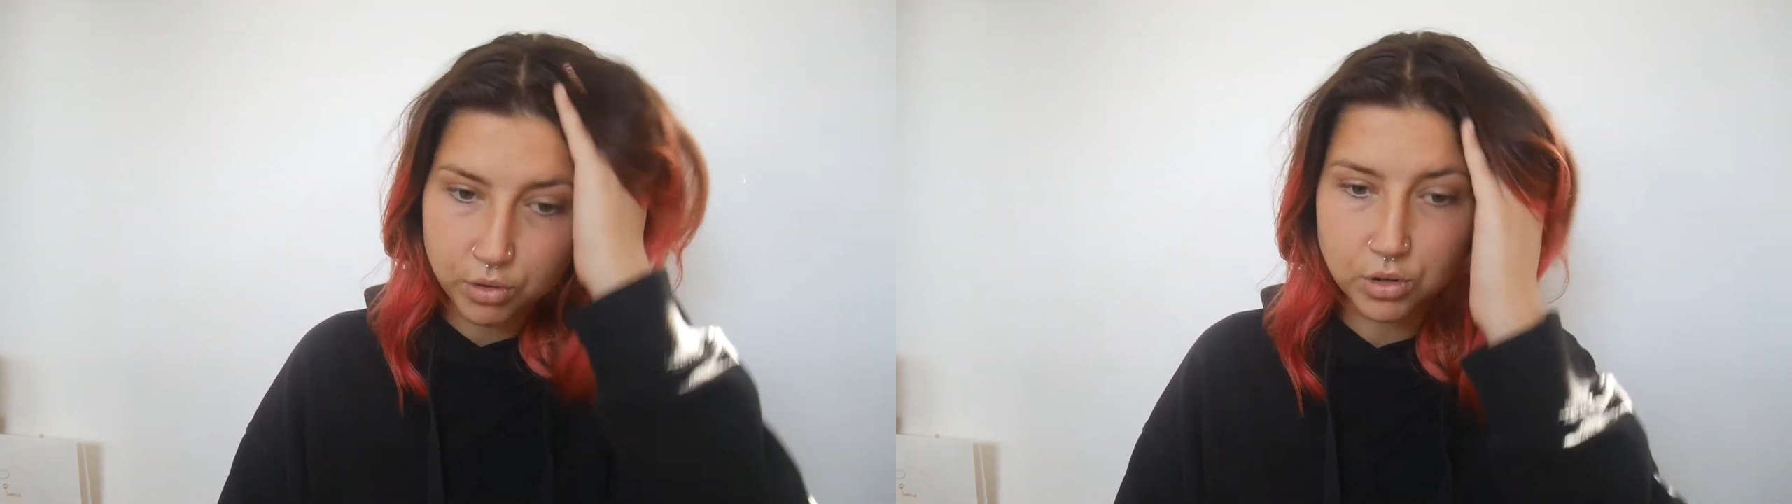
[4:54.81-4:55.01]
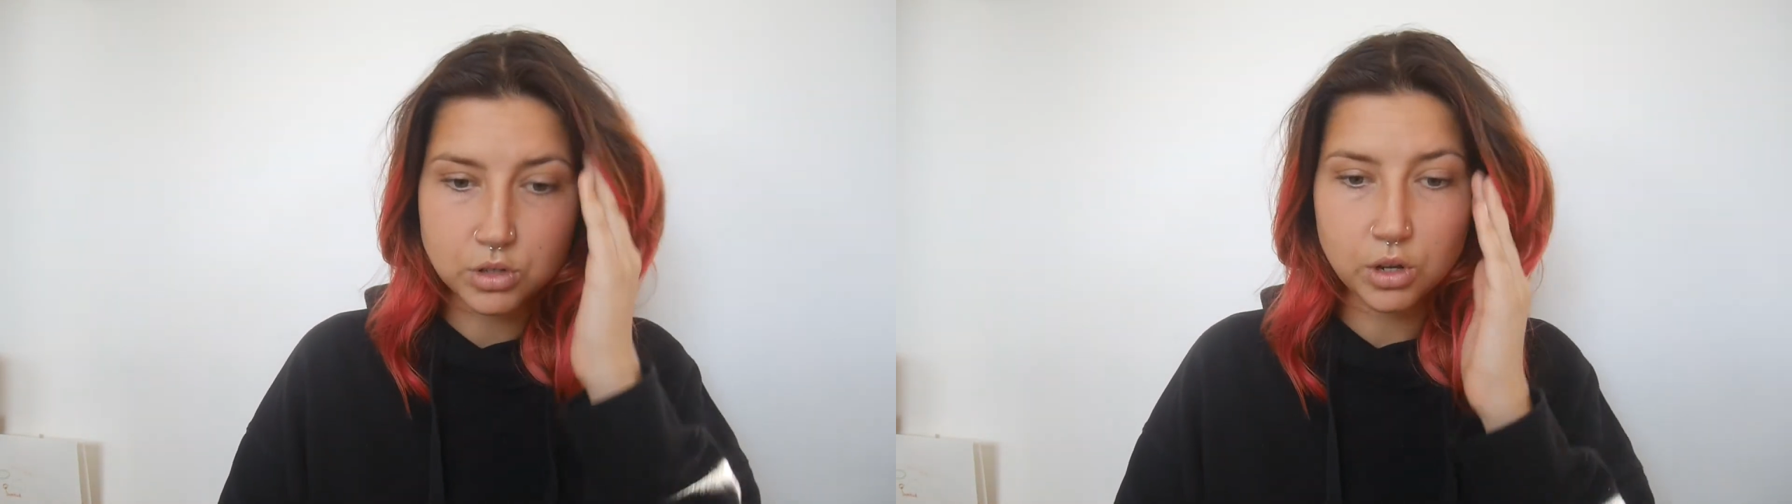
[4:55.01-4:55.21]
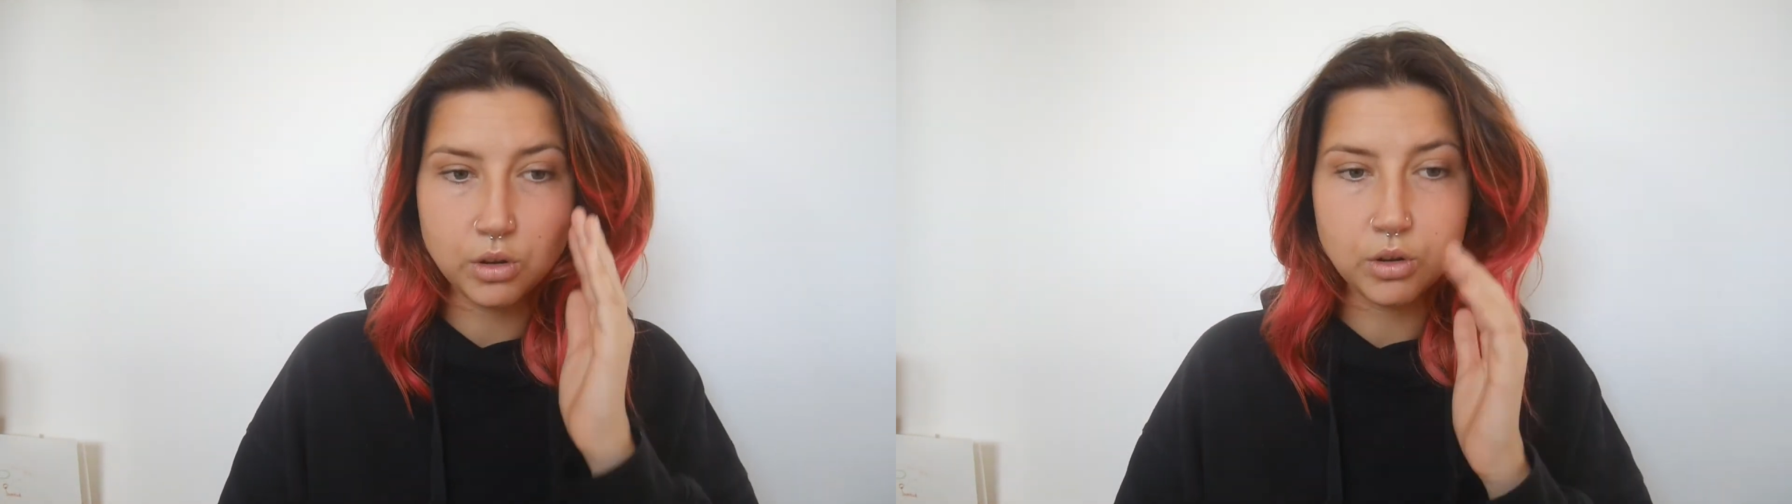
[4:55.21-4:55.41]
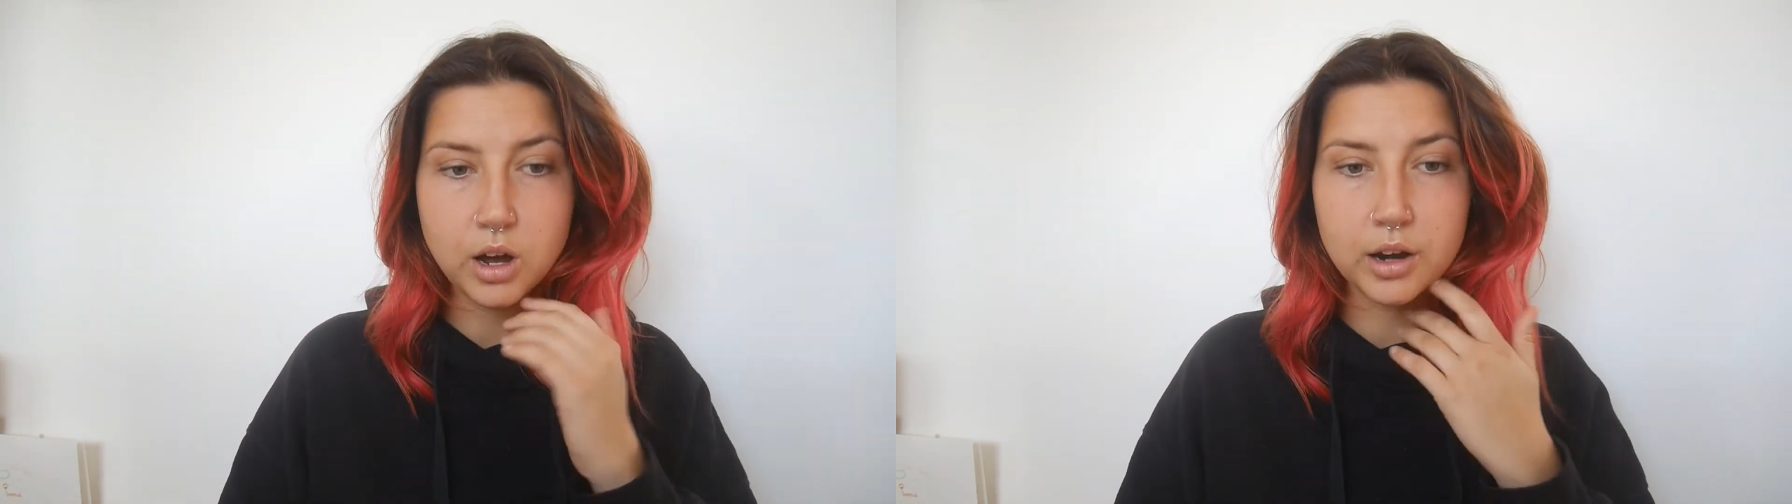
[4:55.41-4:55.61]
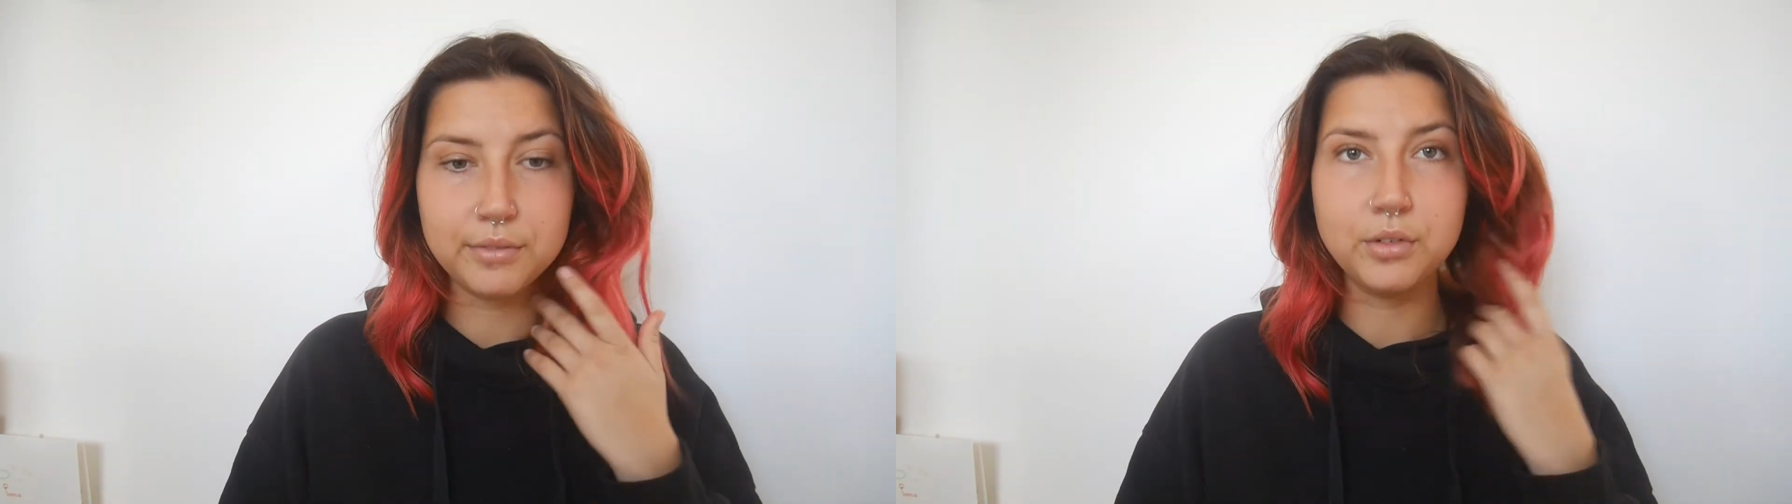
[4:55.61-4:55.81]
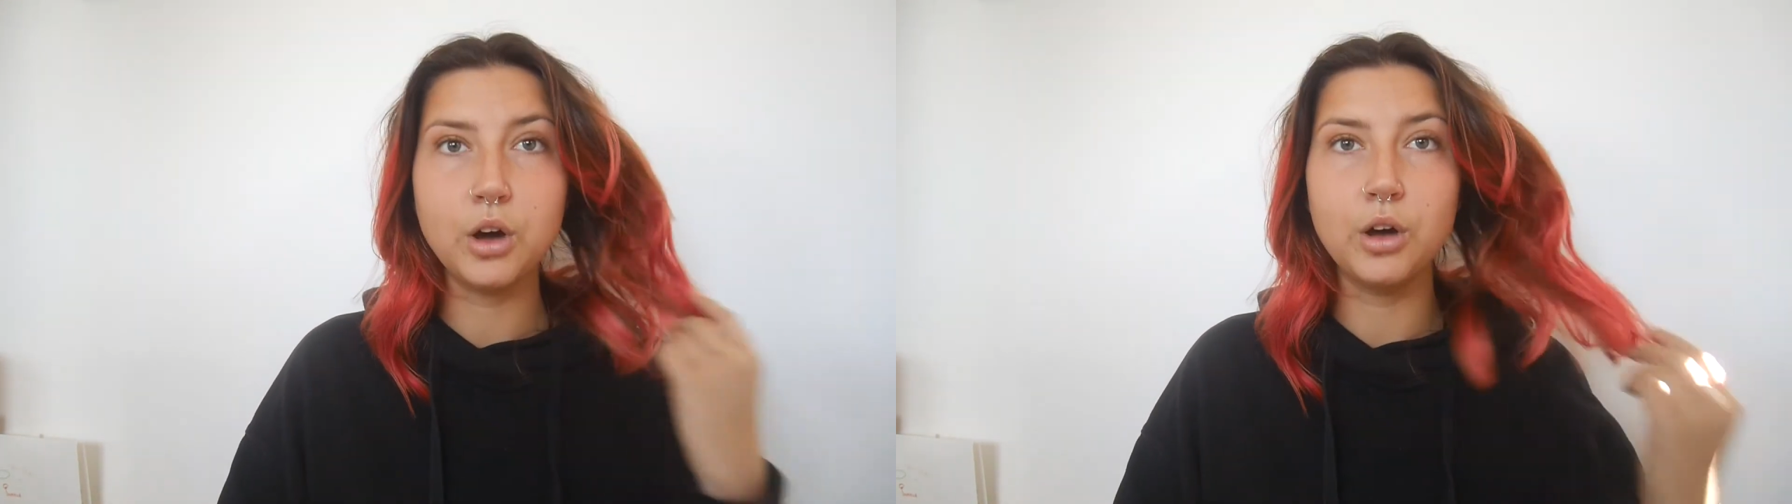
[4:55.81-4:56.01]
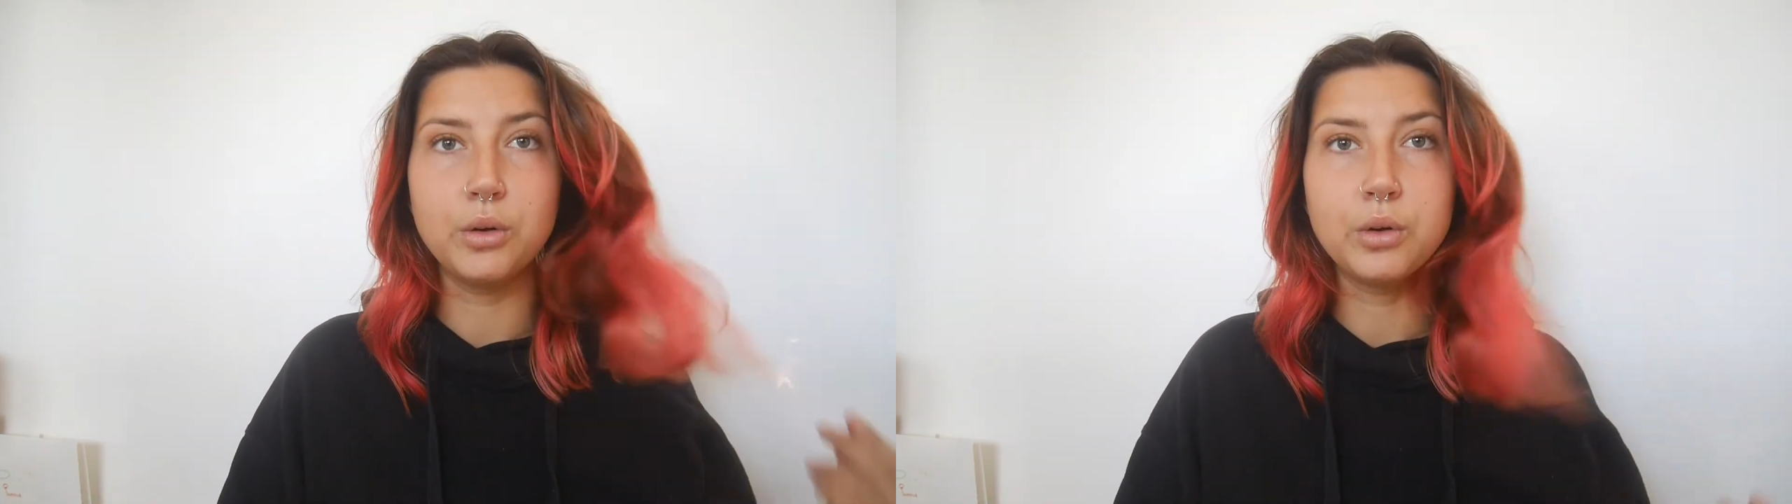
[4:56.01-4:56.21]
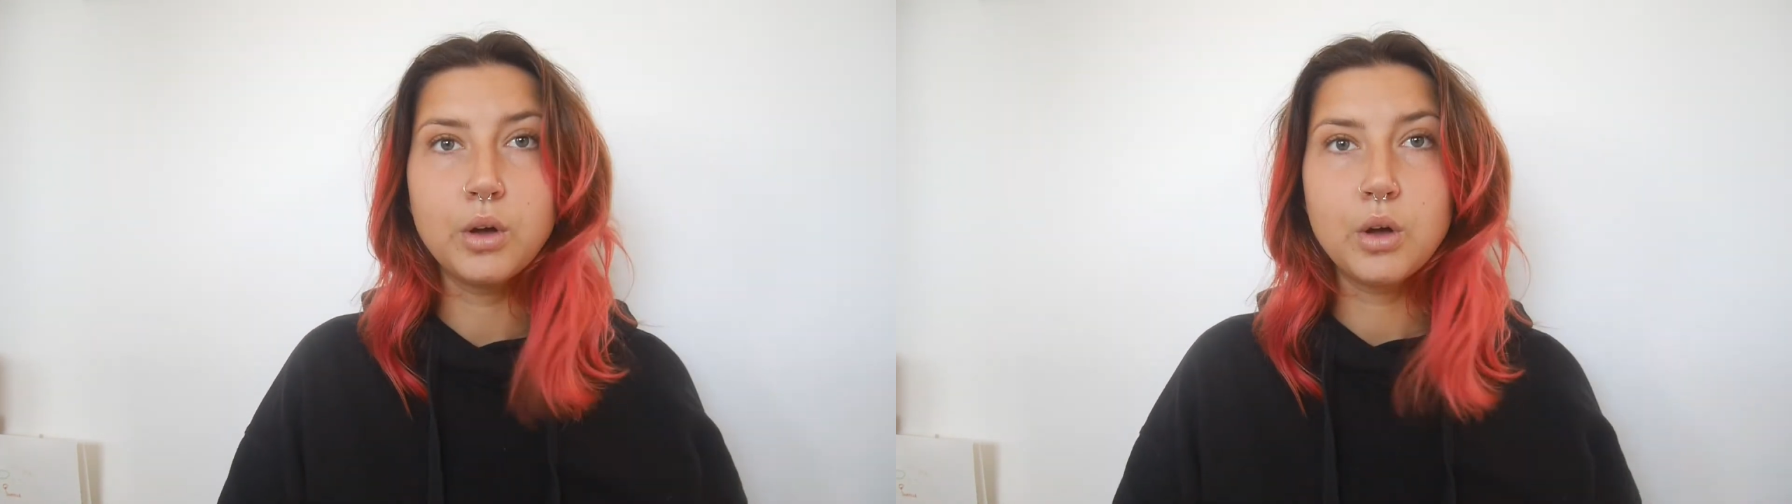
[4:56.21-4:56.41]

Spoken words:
routes so you kind of know